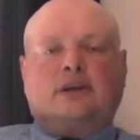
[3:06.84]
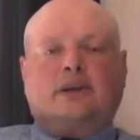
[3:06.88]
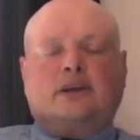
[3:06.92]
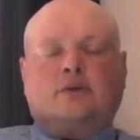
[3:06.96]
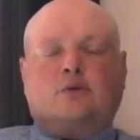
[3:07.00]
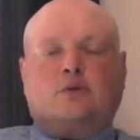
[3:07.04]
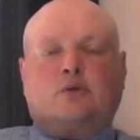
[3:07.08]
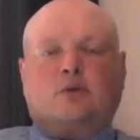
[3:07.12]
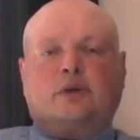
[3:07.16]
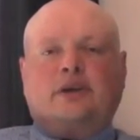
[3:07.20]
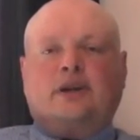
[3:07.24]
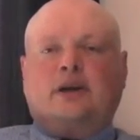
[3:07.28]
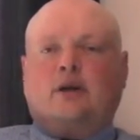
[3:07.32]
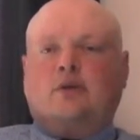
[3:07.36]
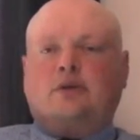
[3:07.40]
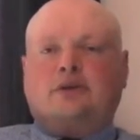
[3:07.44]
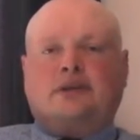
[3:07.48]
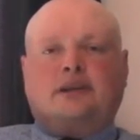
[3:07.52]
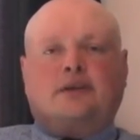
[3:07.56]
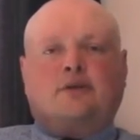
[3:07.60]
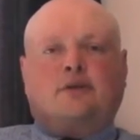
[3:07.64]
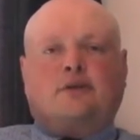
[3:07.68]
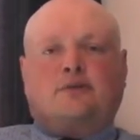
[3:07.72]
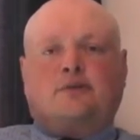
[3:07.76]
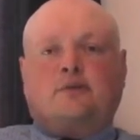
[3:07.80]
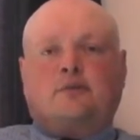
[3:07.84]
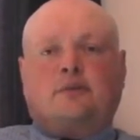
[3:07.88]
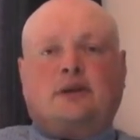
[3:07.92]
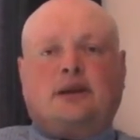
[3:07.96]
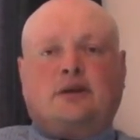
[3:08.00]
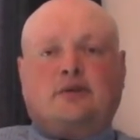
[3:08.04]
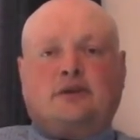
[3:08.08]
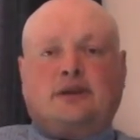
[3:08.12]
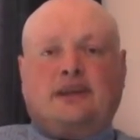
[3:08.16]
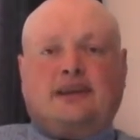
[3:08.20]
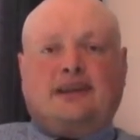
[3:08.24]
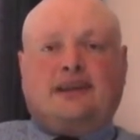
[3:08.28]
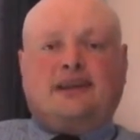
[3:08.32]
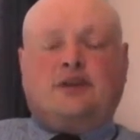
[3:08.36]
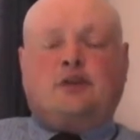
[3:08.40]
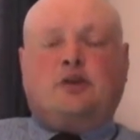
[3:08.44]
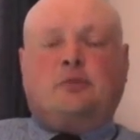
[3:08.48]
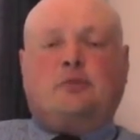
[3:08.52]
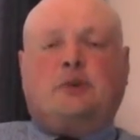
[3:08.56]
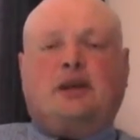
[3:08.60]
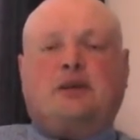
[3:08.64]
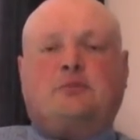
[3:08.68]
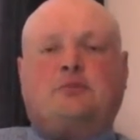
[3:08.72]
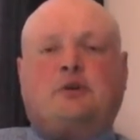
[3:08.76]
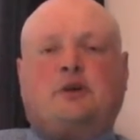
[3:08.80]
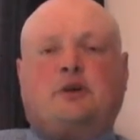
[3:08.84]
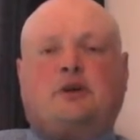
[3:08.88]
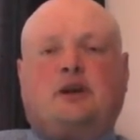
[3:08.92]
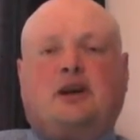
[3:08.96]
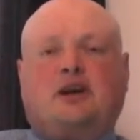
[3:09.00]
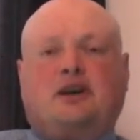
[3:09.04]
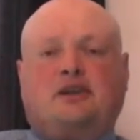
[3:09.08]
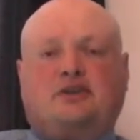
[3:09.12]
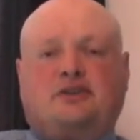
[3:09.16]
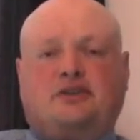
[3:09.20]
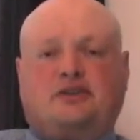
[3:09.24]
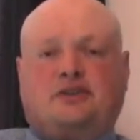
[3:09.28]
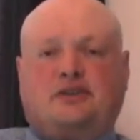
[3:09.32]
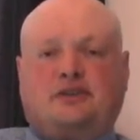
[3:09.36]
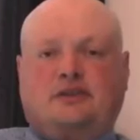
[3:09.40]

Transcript: All we know is they're not from around here, they're not made by us.